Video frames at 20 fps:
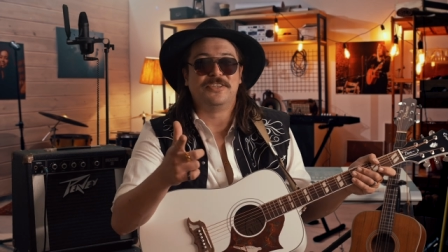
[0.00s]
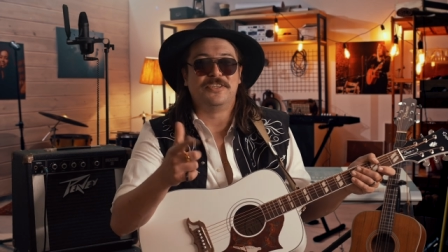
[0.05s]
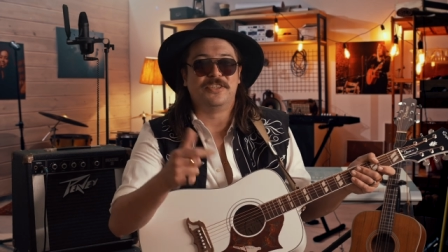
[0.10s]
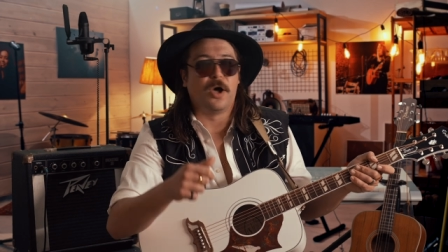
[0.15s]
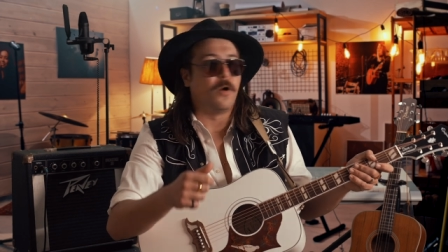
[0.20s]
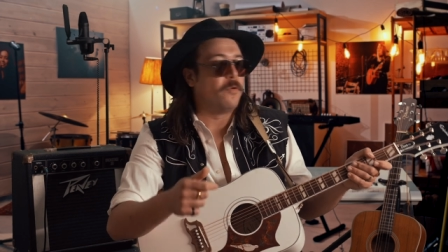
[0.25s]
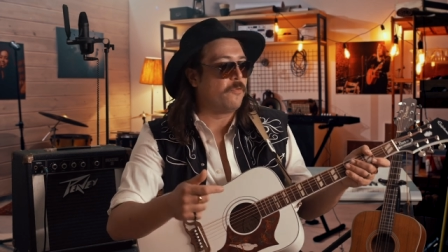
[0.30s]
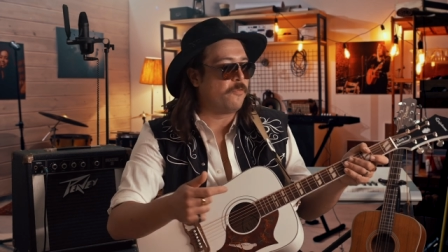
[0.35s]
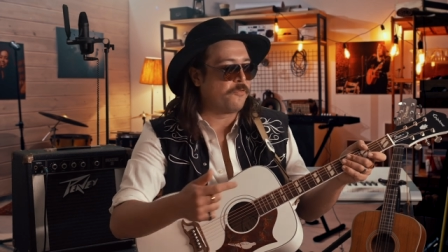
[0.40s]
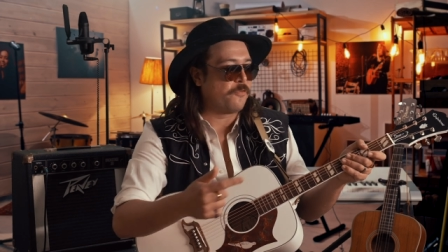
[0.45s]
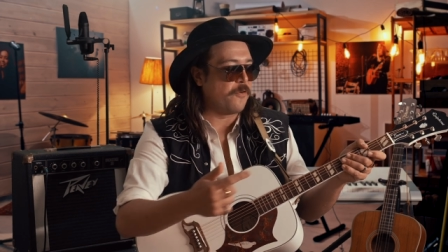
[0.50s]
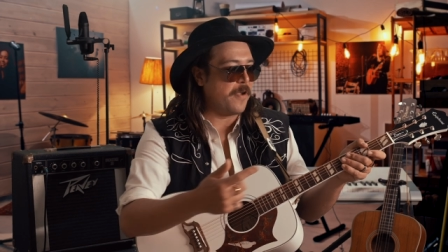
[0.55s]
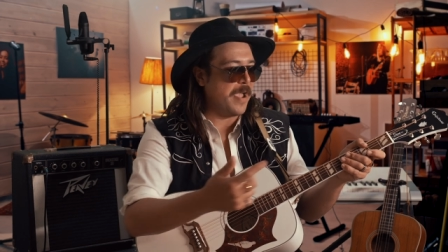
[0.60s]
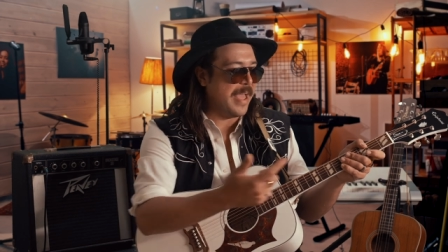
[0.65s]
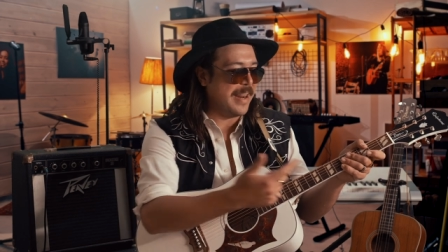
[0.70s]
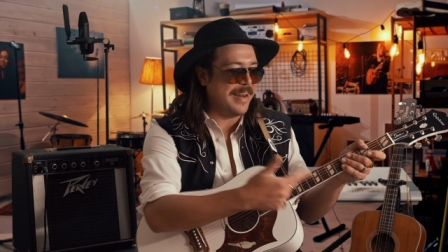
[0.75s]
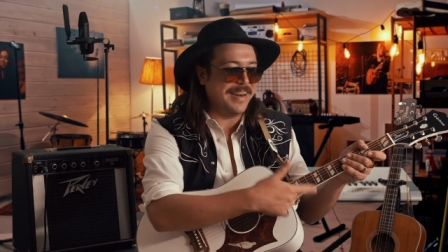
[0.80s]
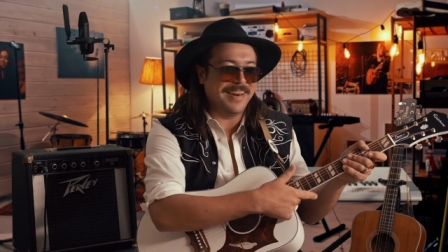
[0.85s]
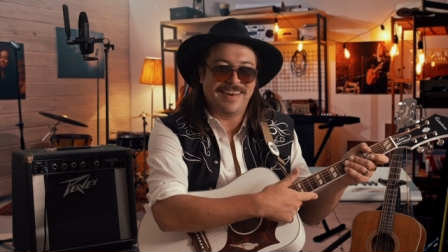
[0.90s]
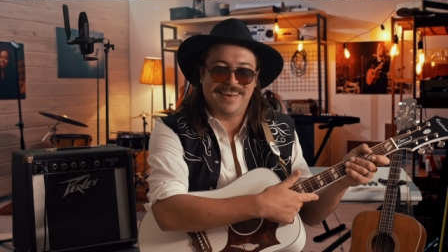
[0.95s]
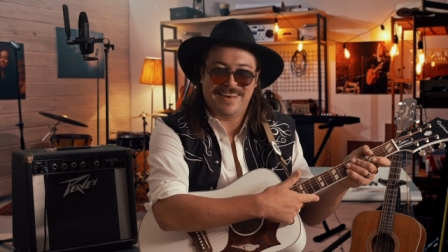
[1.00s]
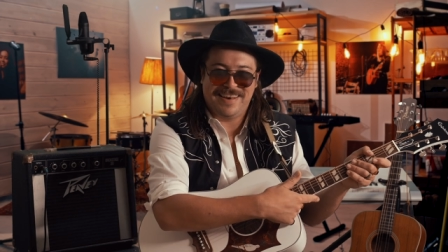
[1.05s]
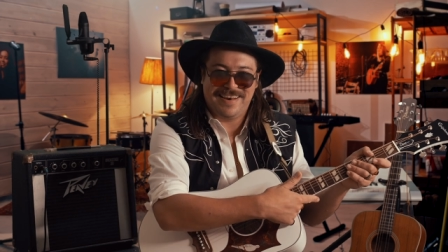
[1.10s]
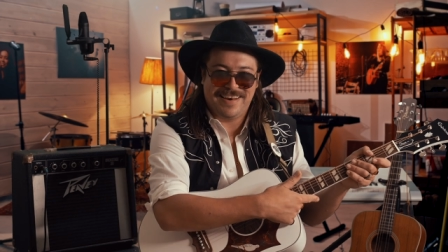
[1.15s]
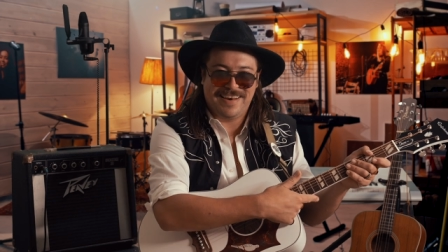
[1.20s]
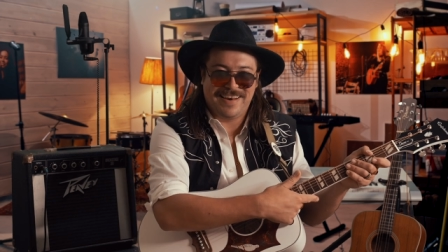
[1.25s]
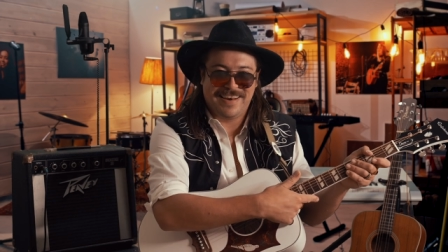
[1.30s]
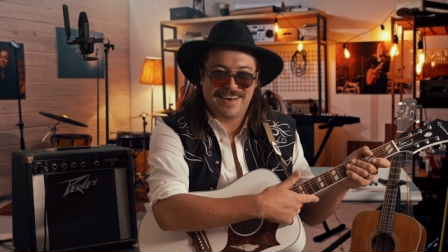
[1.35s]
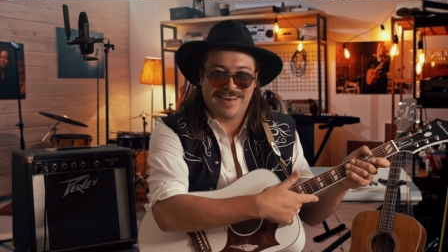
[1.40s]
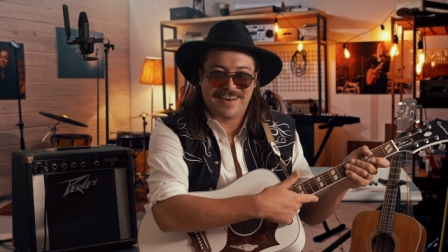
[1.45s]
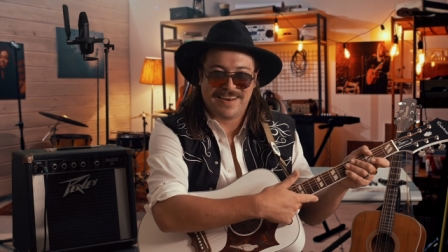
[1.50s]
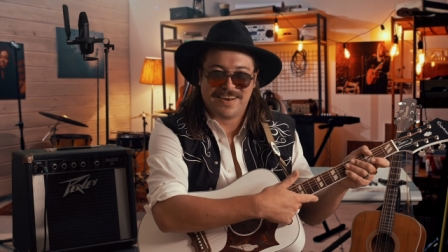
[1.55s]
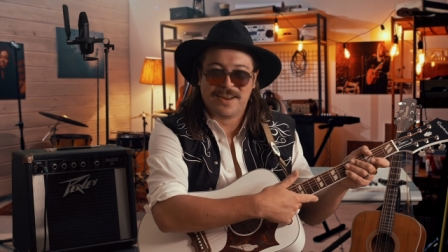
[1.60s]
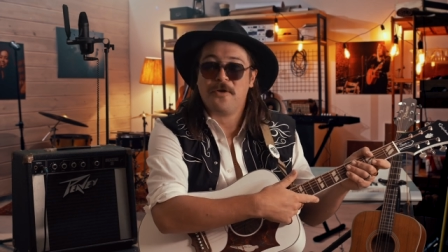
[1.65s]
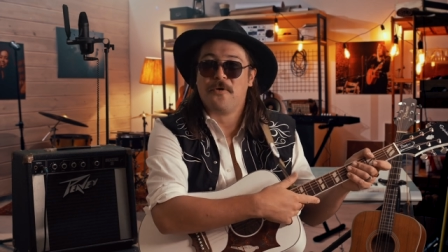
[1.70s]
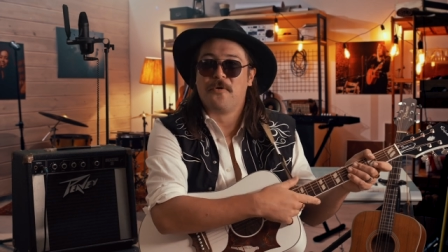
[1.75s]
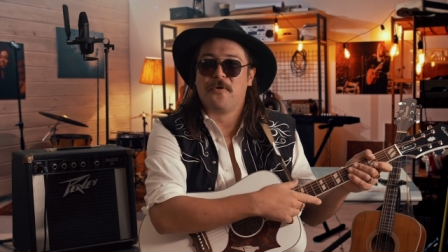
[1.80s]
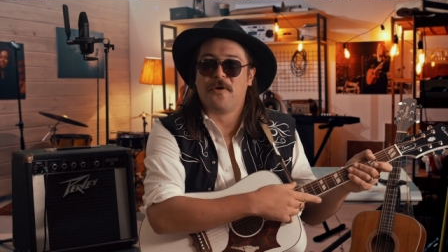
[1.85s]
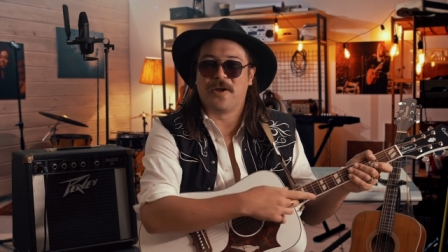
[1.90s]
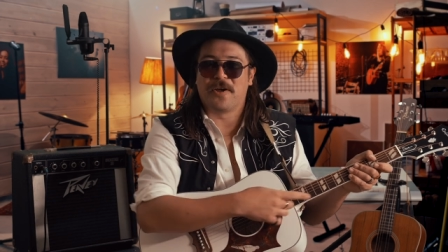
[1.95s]
Don't fret.
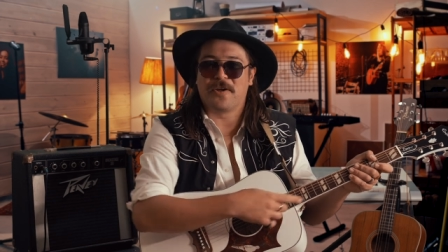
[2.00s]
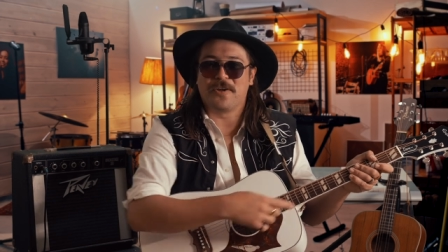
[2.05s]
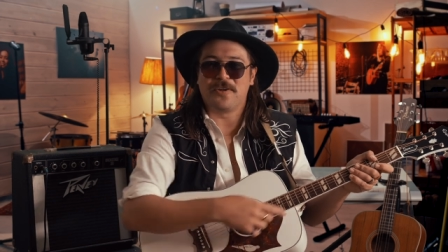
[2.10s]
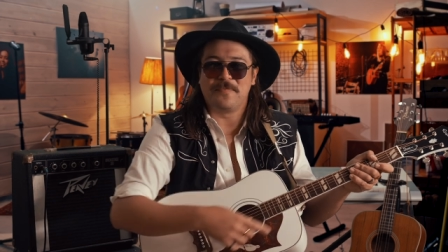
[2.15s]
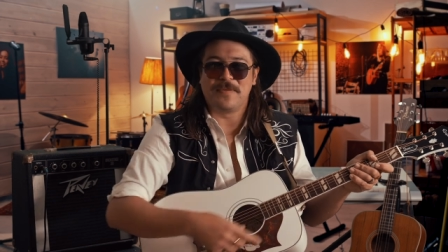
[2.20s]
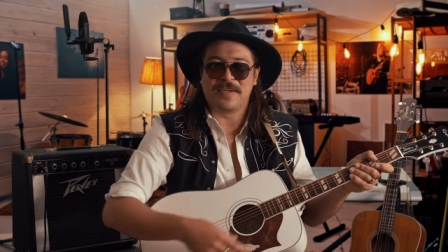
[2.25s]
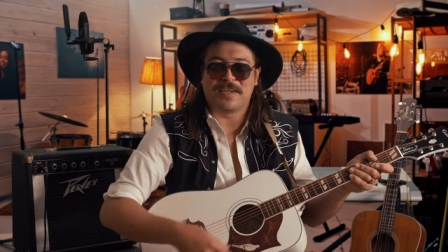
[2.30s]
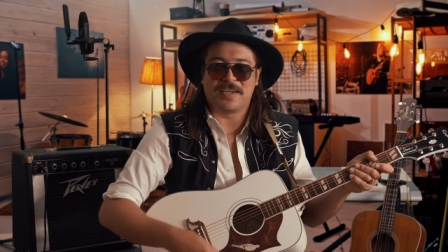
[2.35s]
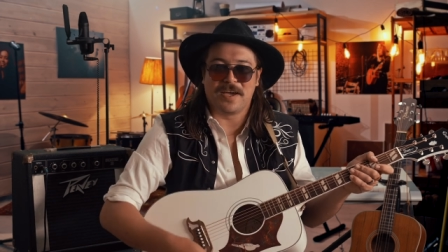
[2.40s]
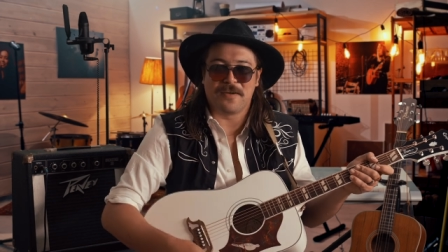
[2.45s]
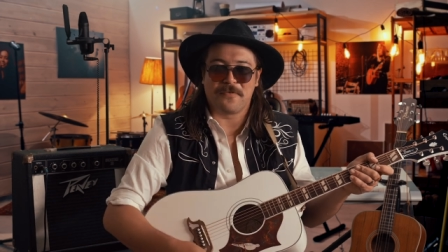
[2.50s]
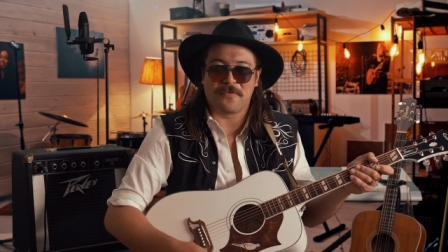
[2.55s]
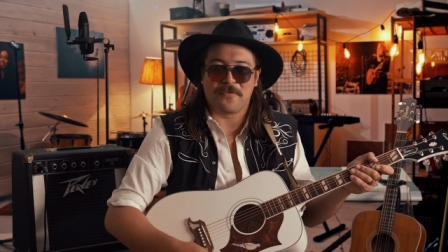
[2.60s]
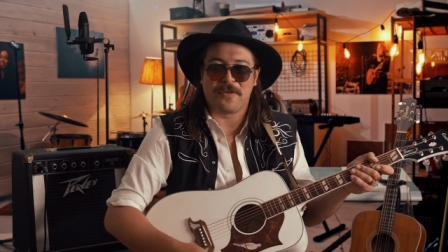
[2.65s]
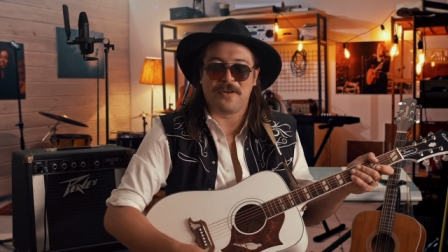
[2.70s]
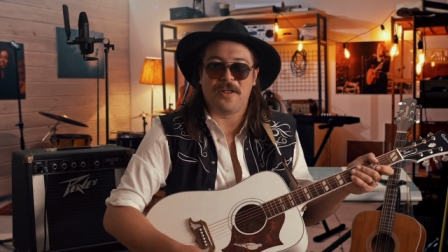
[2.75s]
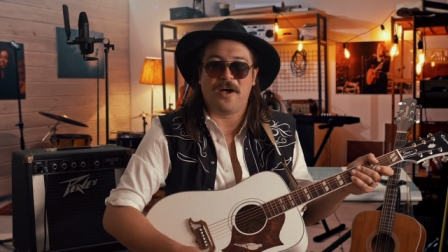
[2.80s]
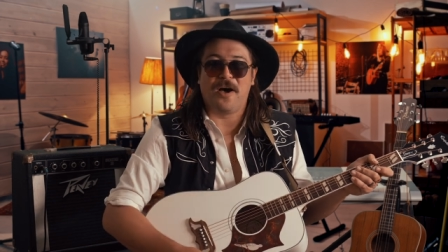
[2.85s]
We're going to be covering